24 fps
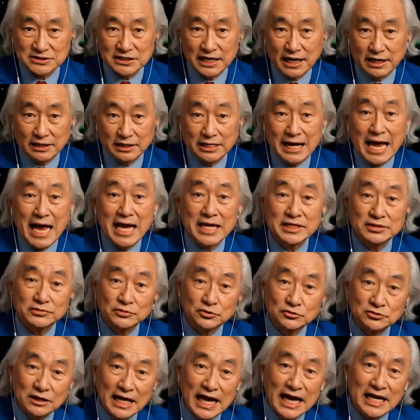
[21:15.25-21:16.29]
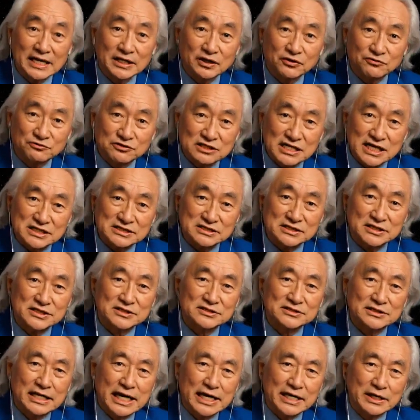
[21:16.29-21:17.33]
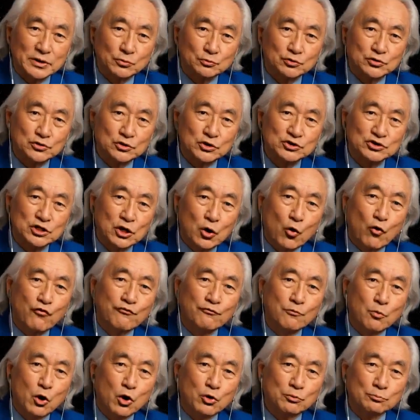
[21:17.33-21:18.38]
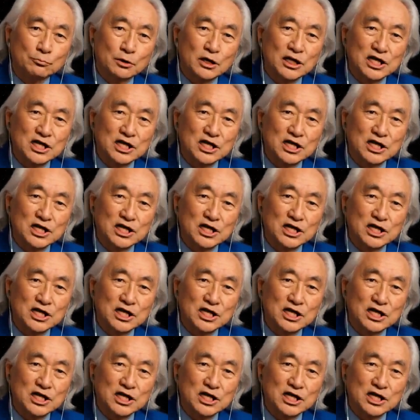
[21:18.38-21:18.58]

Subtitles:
there is just one more close encounter still to come.